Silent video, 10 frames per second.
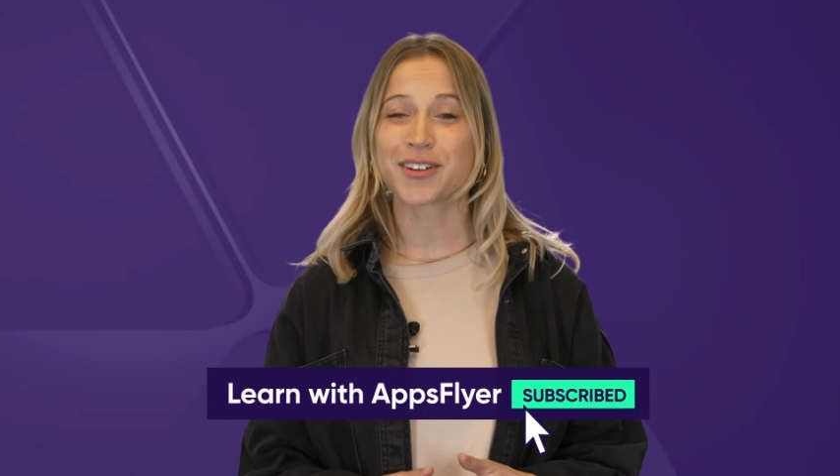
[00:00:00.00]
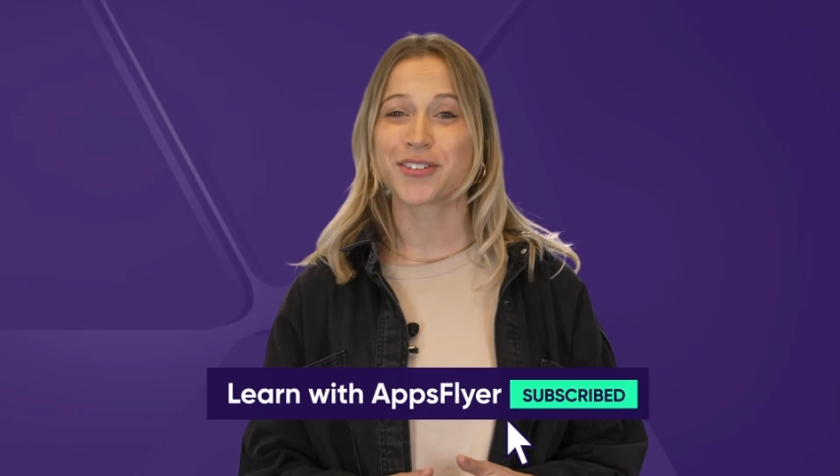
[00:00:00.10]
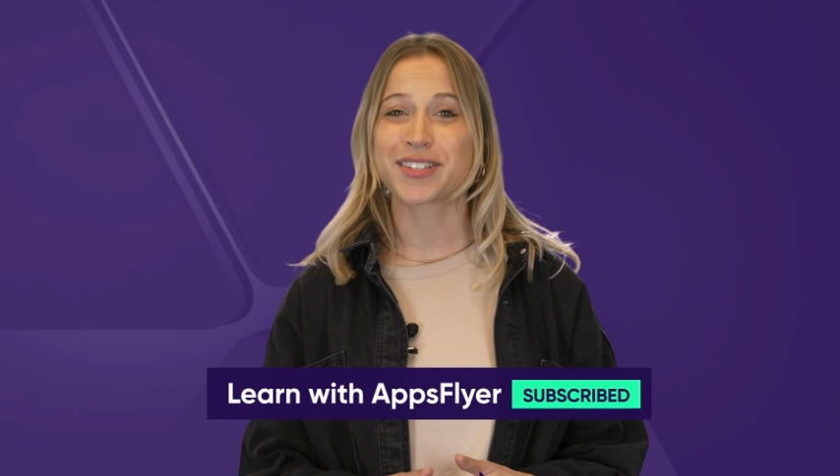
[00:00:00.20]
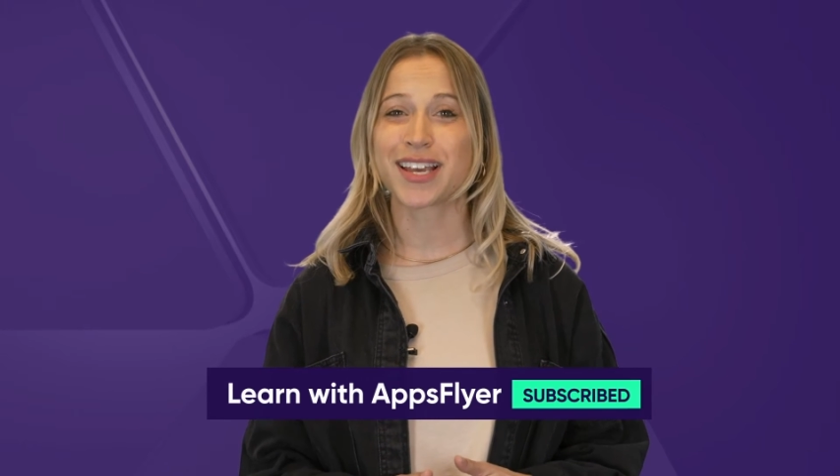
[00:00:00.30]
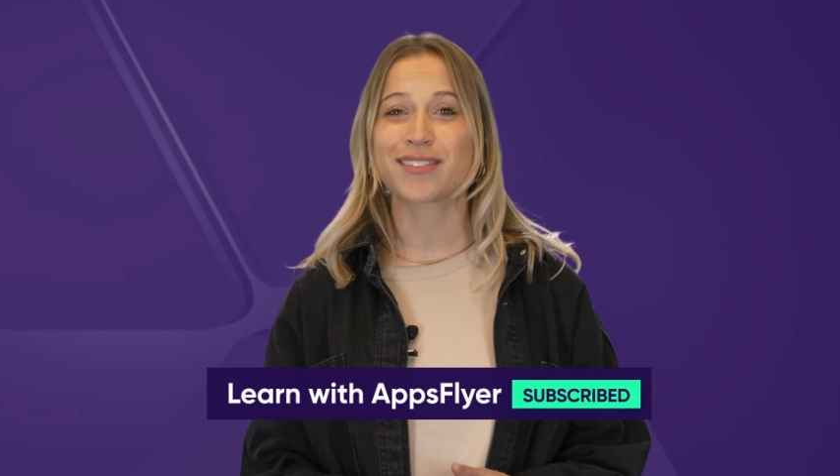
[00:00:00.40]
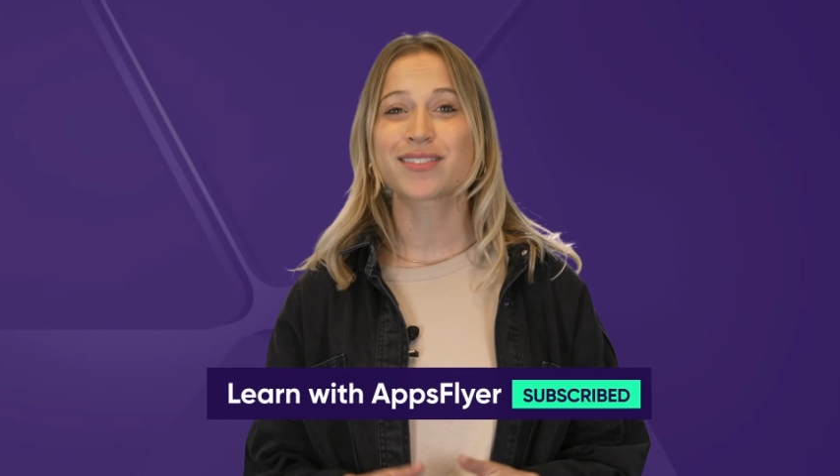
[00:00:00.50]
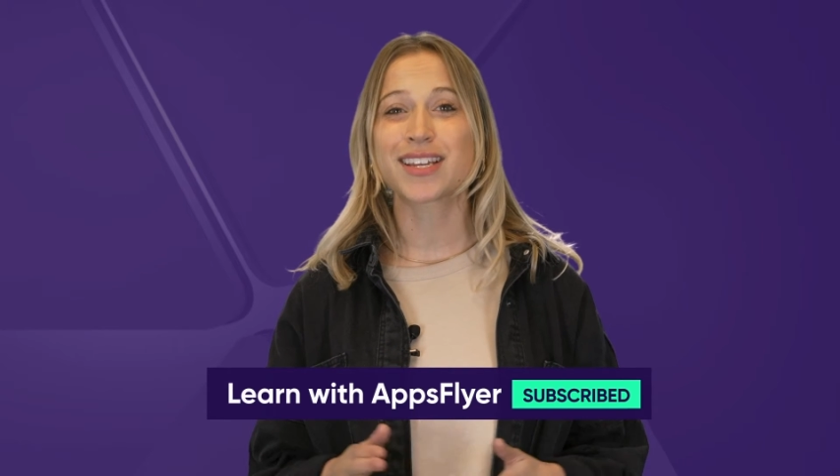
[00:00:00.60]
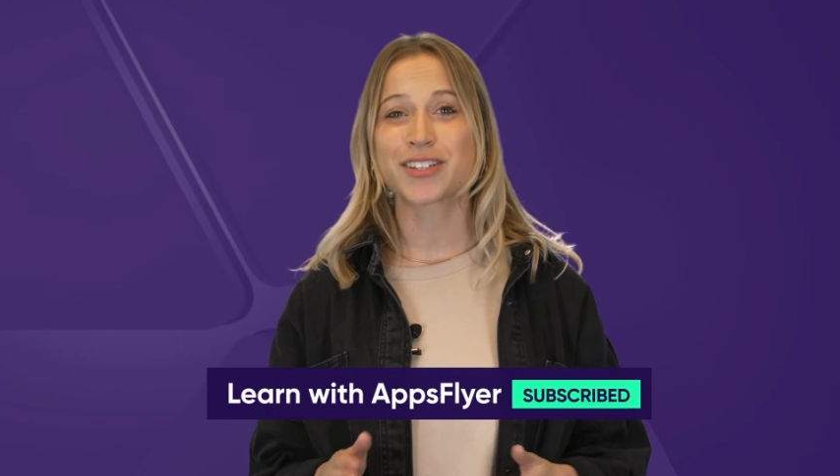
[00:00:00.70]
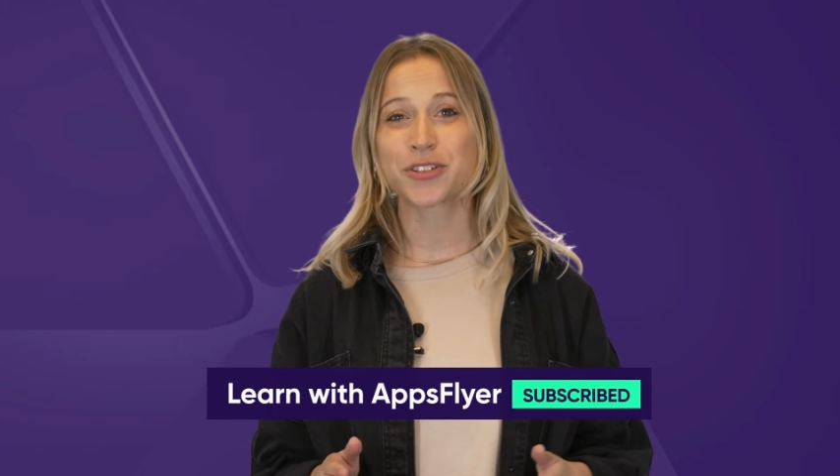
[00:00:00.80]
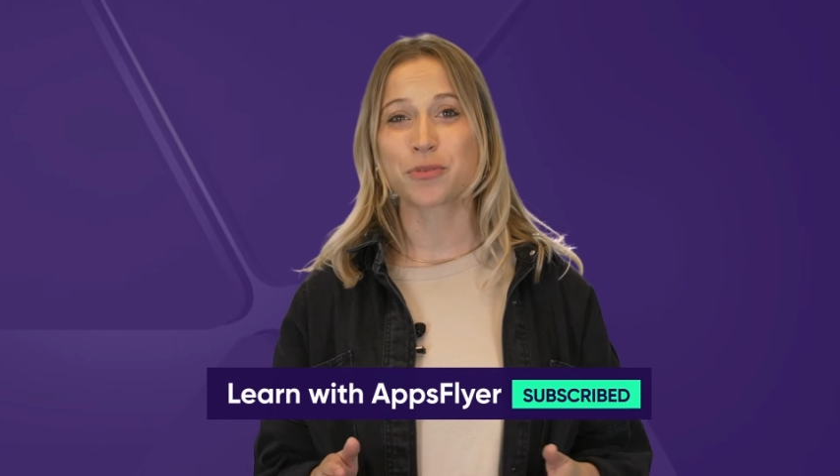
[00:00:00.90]
content on
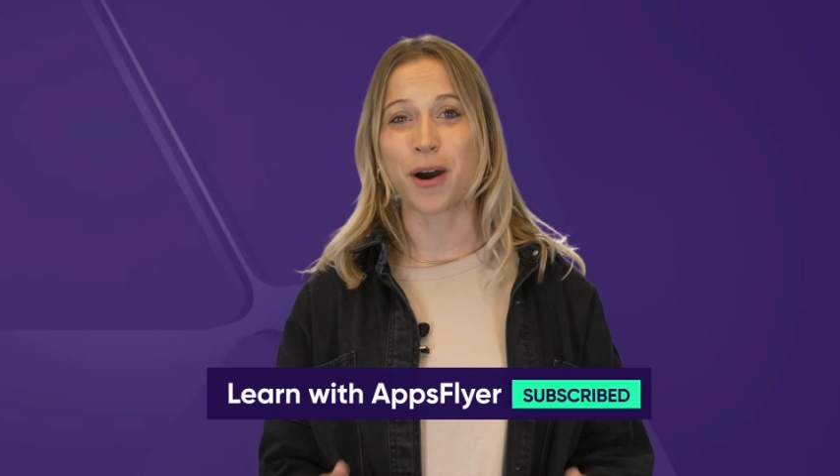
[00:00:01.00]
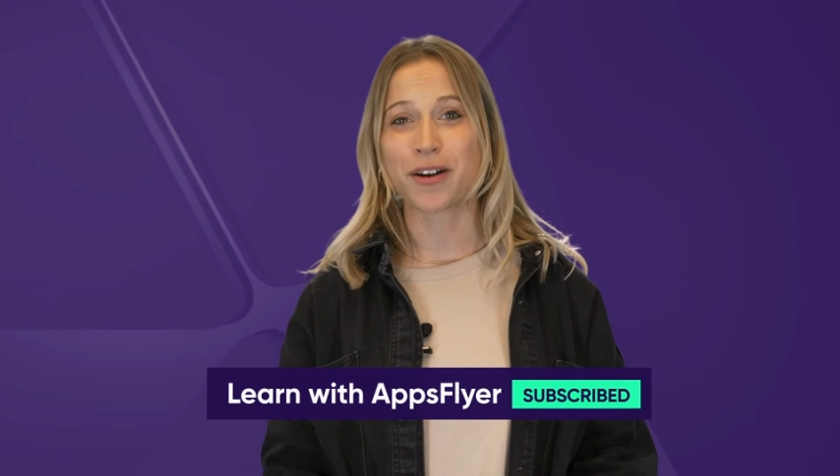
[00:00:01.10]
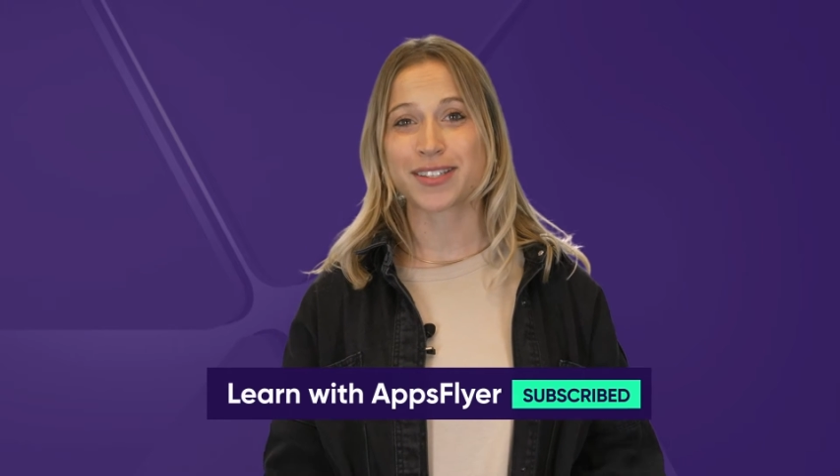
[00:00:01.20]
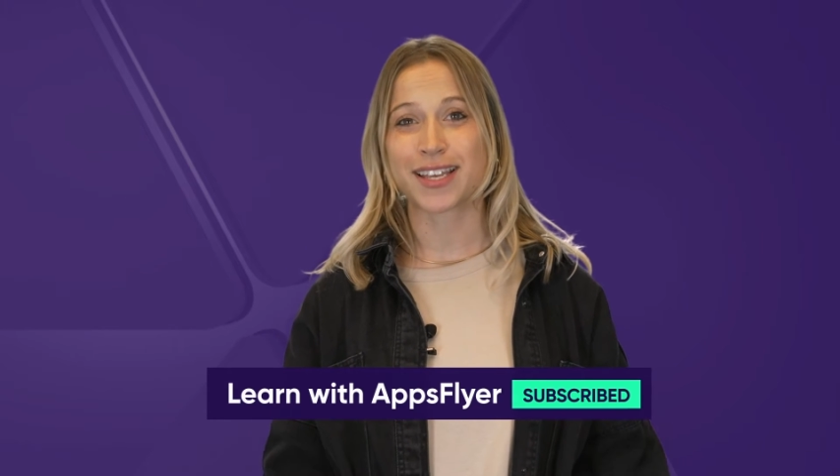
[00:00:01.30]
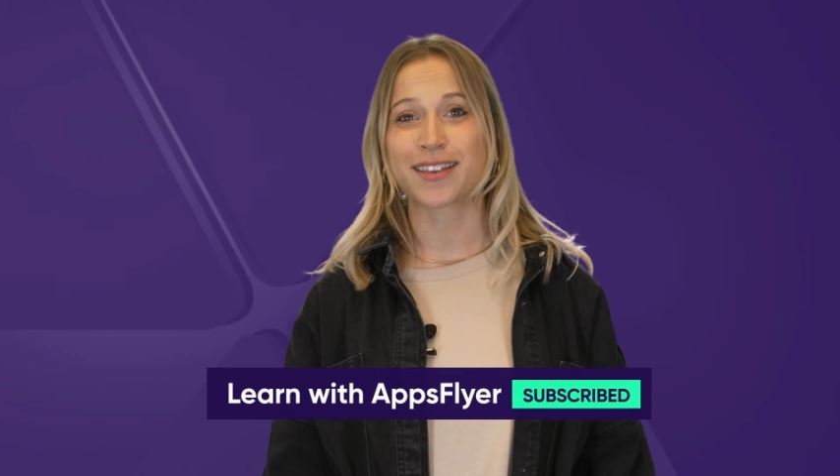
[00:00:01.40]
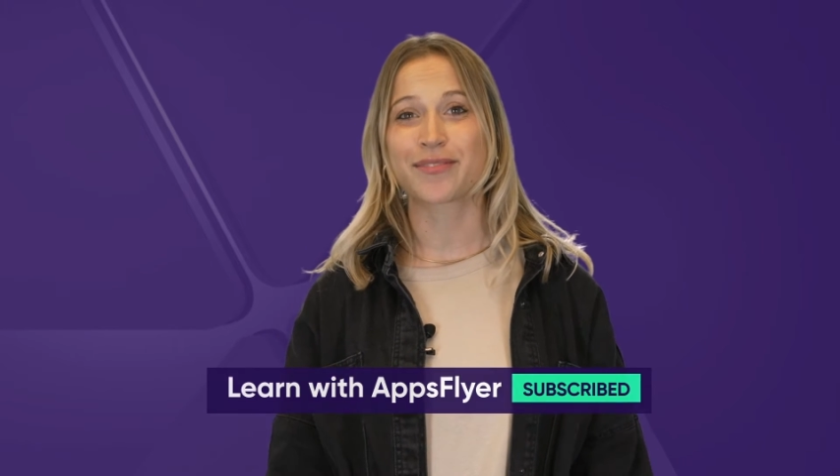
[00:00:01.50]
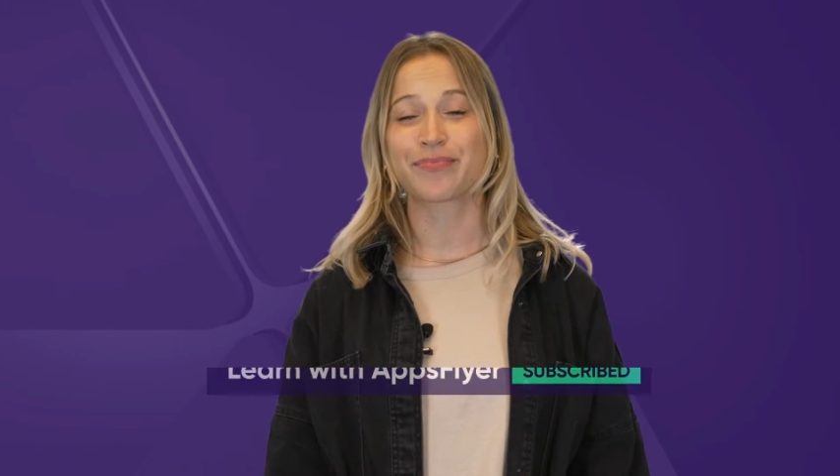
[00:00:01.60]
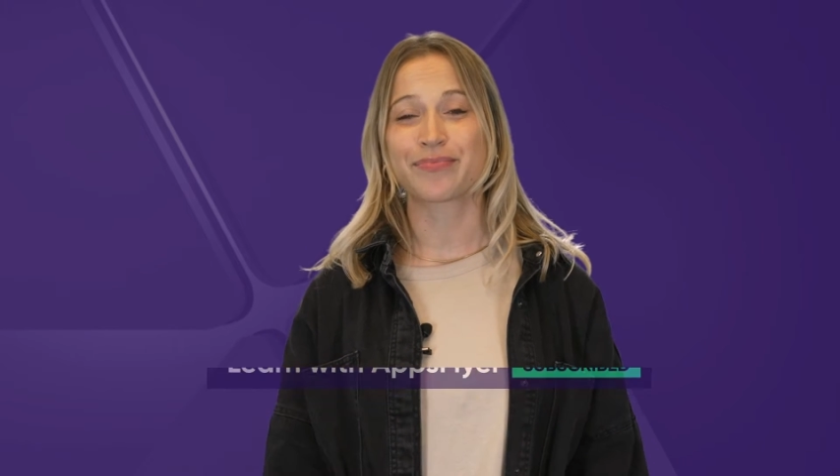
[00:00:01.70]
digital marketing.